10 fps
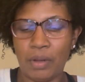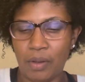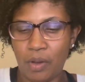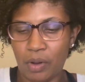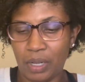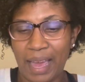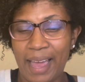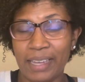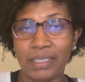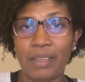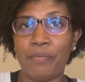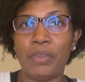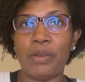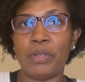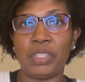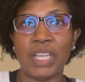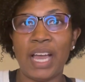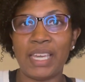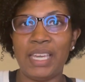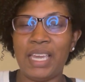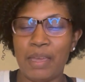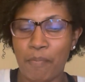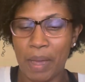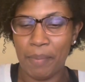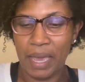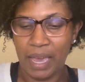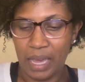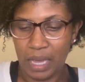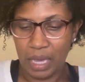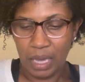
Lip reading: or glass that there was sake in my bag.